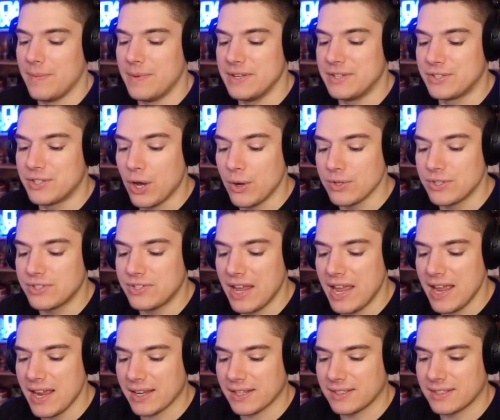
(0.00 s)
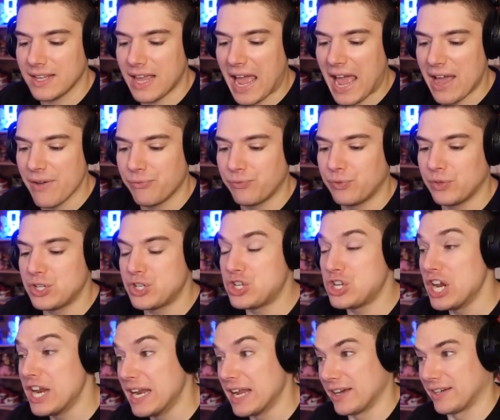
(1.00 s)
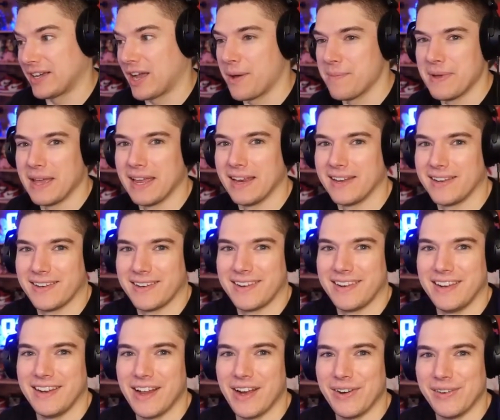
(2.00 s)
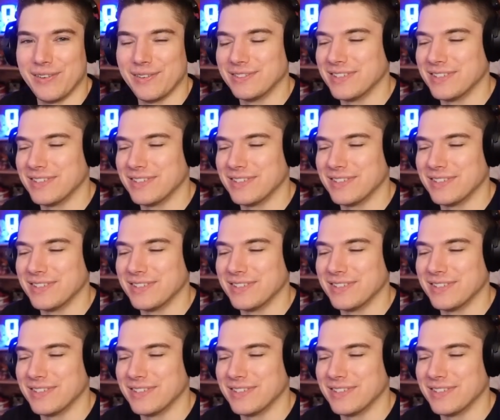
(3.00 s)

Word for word: be so sick to have Vegeta come in, you know?